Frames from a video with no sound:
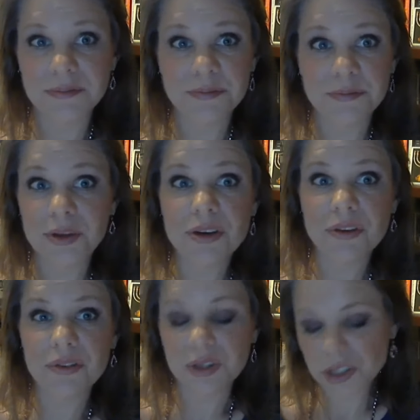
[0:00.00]

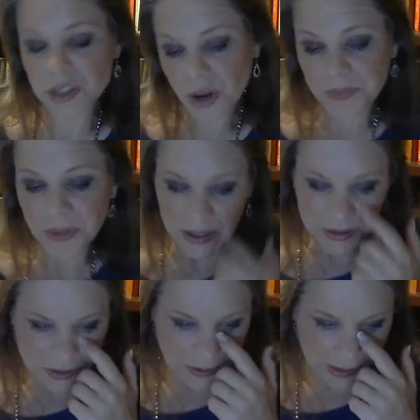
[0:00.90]
beautiful. So
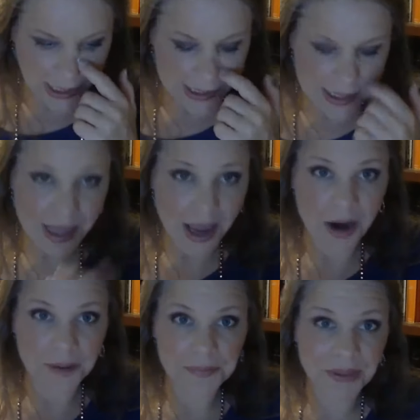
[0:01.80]
to get
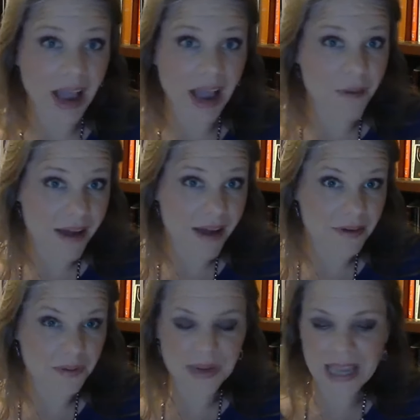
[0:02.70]
there,
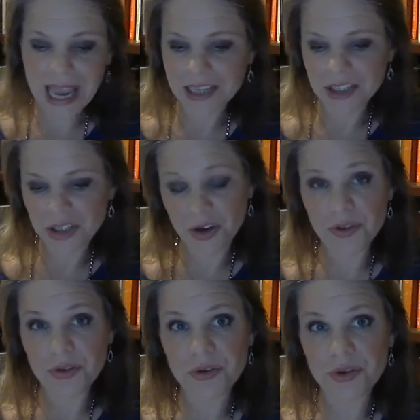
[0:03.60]
however, we had to go
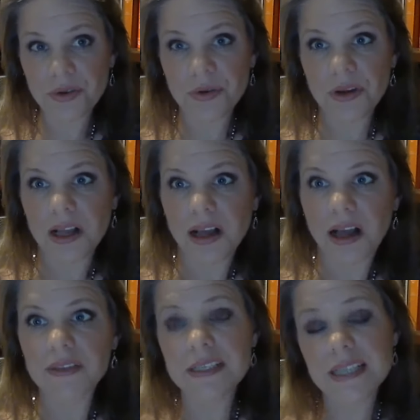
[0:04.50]
through
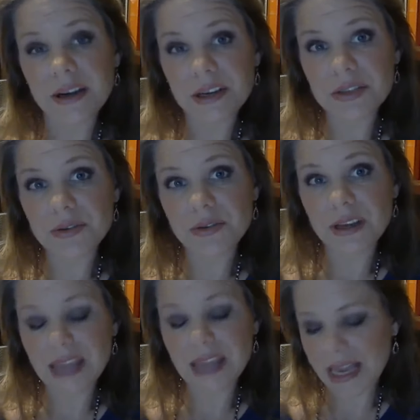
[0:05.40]
the
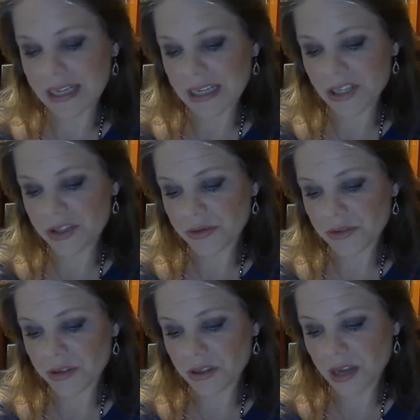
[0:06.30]
territory that
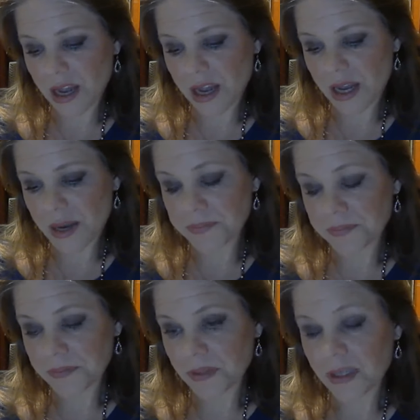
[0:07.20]
Israel
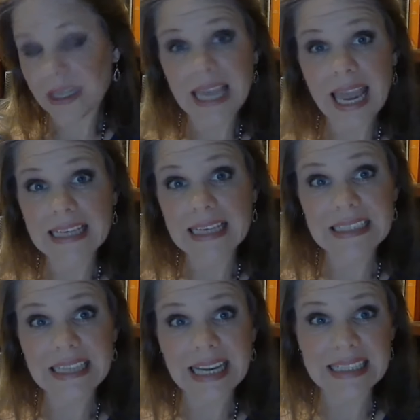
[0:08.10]
gained
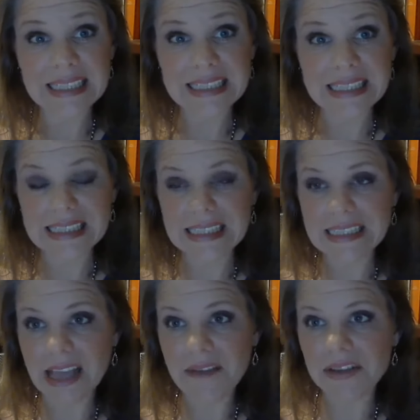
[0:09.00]
in
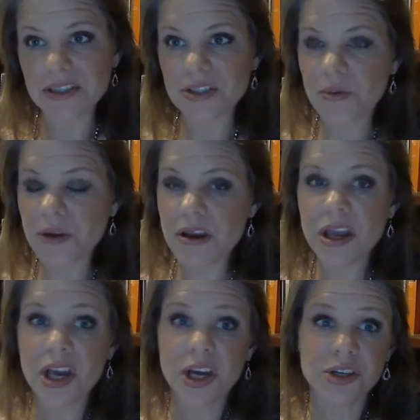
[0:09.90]
1967. So
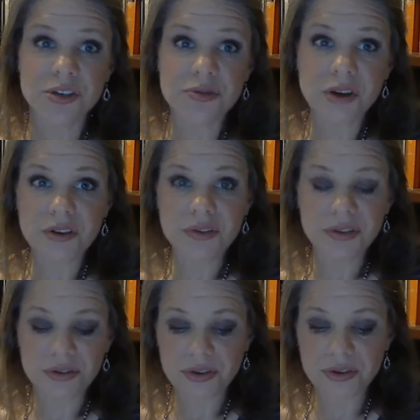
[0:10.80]
we drove
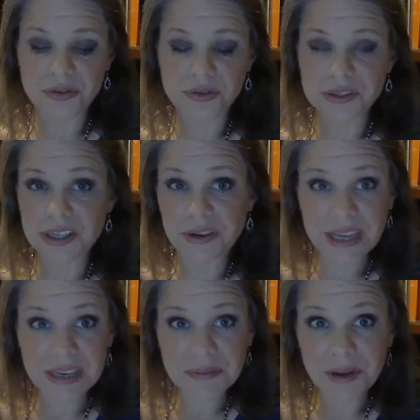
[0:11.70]
through
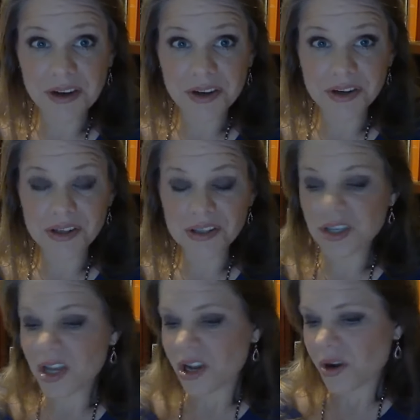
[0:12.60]
Syrian bunkers.
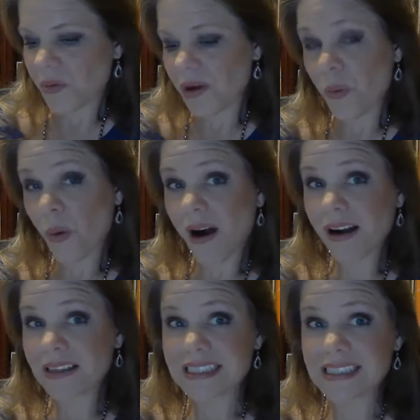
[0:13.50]
We
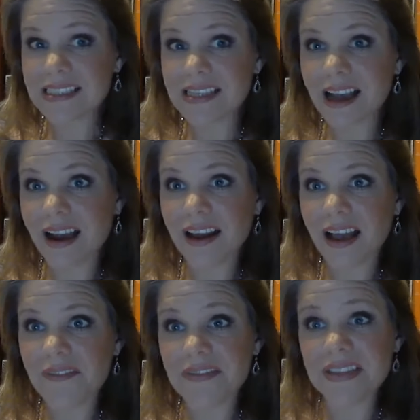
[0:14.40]
walked inside
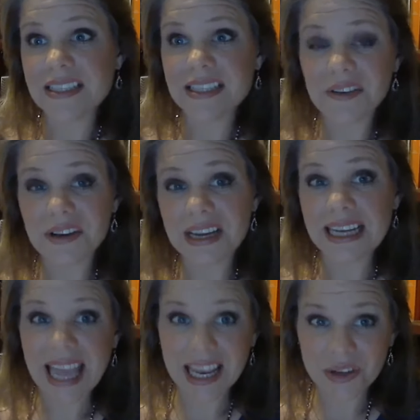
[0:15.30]
of the Syrian
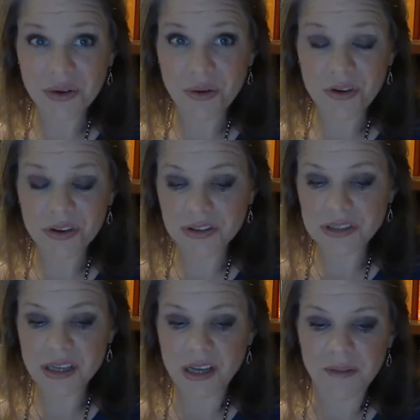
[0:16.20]

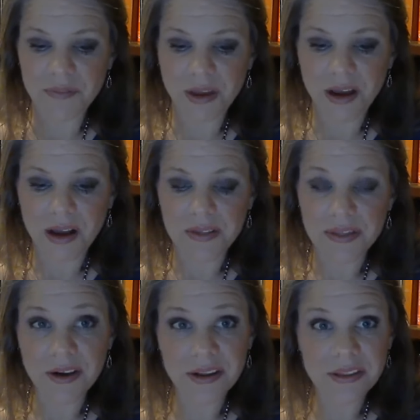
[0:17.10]
headquarters
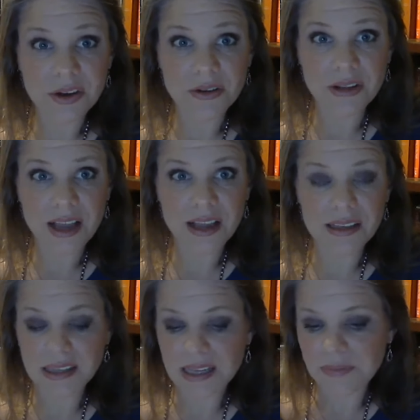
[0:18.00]
there in the
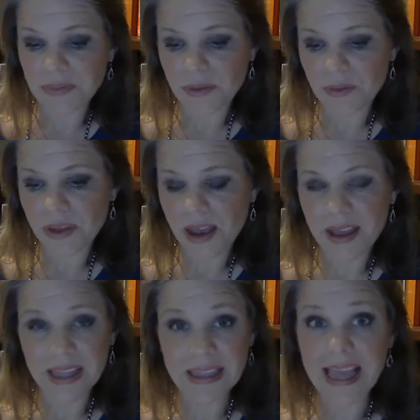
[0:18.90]
Golan.
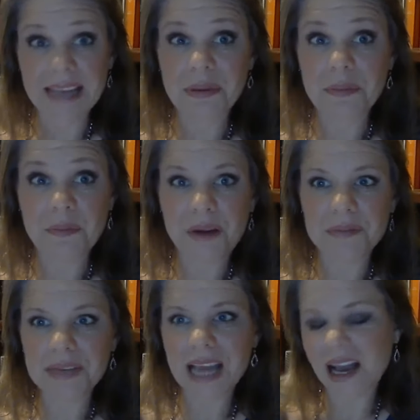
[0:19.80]
that had been
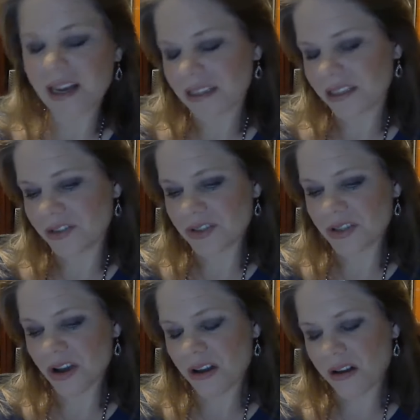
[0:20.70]
bombed out, and you
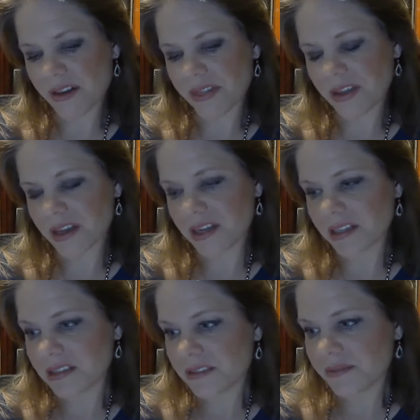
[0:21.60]
saw on the
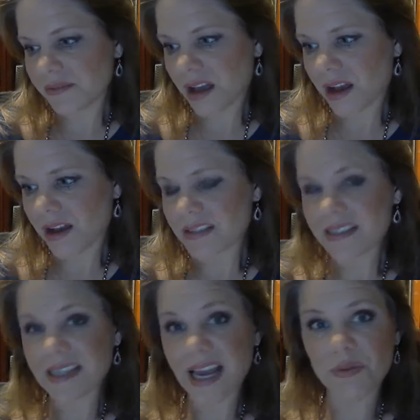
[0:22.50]

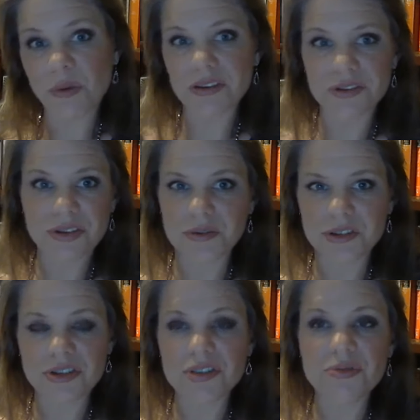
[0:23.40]
side walls it
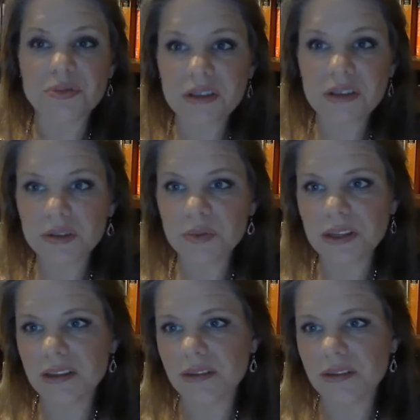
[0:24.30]
was just riddled with